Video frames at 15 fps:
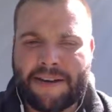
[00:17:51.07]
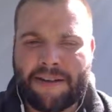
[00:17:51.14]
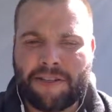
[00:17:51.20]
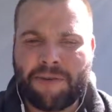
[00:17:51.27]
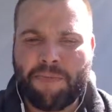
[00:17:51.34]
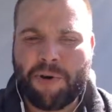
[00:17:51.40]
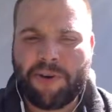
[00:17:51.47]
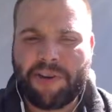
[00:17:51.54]

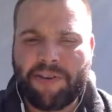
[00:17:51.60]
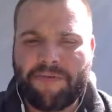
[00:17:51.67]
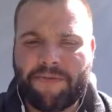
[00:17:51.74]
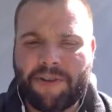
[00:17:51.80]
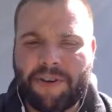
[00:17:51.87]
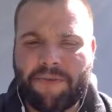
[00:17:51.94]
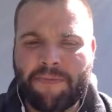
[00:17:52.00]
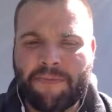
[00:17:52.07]
departing
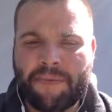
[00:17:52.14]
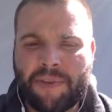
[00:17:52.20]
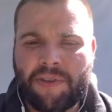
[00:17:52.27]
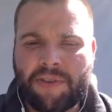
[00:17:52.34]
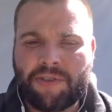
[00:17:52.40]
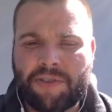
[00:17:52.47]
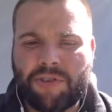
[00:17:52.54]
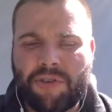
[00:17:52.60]
from.
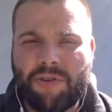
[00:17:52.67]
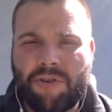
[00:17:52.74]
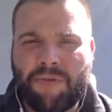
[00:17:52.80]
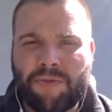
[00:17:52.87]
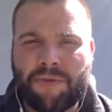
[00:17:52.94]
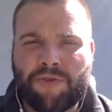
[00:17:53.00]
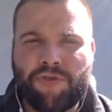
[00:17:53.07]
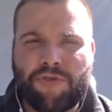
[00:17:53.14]
So
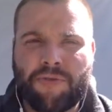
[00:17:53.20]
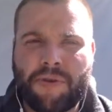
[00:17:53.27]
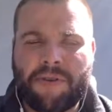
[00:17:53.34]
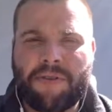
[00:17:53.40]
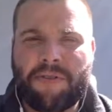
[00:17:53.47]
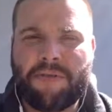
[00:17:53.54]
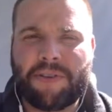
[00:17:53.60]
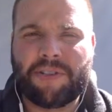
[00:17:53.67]
for
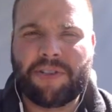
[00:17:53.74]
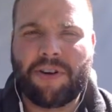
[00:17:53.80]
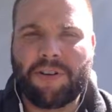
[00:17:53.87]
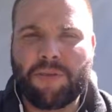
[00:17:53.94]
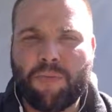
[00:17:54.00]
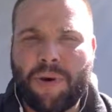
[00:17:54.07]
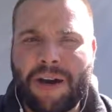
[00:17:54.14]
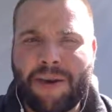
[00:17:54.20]
Toronto, it's
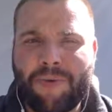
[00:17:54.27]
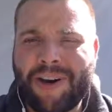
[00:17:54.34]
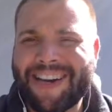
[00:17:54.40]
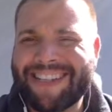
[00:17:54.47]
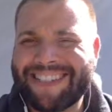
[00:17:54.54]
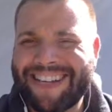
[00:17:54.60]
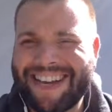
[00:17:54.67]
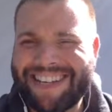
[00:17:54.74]
called
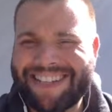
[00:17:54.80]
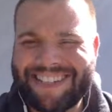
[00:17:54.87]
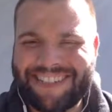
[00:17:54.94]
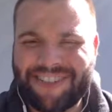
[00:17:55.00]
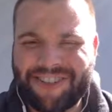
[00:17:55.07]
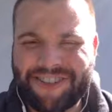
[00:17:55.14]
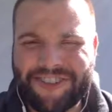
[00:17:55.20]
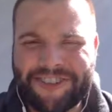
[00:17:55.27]
YYZ
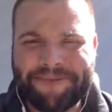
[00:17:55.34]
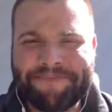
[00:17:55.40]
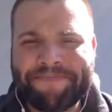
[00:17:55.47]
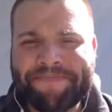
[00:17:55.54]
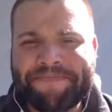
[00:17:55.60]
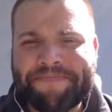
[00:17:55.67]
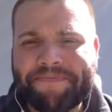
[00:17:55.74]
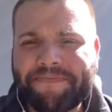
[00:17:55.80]
Deals.
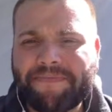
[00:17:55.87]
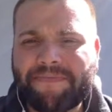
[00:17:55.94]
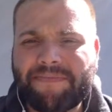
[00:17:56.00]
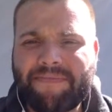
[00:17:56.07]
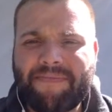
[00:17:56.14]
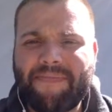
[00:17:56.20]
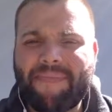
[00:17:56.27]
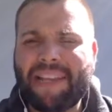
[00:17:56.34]

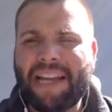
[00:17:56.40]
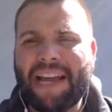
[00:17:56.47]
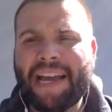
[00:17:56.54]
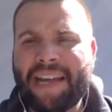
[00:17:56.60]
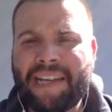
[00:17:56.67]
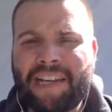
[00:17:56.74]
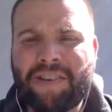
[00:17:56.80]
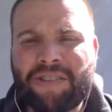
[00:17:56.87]

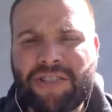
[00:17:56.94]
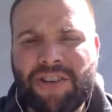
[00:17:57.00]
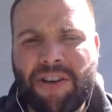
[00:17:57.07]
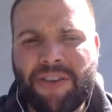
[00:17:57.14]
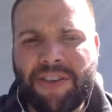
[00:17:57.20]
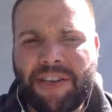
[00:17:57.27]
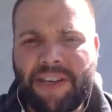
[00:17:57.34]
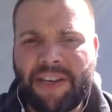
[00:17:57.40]
And here's
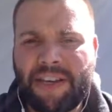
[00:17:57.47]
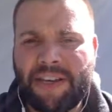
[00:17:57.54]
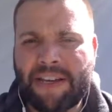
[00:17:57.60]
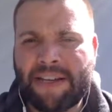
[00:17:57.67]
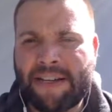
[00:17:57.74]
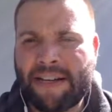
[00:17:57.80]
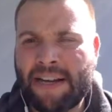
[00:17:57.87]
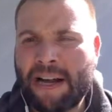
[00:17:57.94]
all the
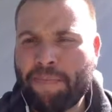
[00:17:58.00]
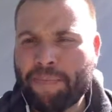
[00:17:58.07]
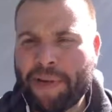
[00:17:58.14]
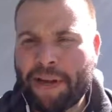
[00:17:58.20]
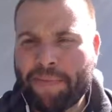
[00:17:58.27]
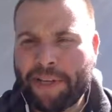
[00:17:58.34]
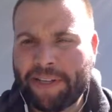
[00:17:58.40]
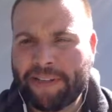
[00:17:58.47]

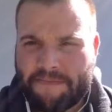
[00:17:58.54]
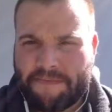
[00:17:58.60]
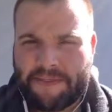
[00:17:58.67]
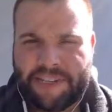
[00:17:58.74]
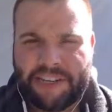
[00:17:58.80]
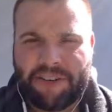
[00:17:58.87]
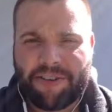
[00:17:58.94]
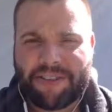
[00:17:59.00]
upcoming
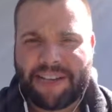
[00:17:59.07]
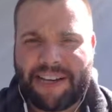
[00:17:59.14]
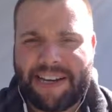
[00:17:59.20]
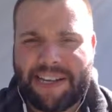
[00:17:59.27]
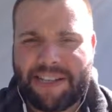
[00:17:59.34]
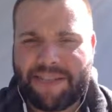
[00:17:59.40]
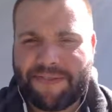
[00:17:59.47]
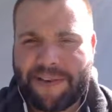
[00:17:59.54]
deals that
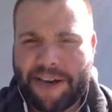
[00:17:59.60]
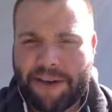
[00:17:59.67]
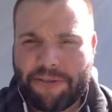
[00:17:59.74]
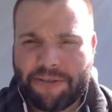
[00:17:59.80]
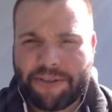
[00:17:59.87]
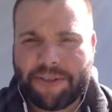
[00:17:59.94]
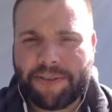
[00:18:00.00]
he's found.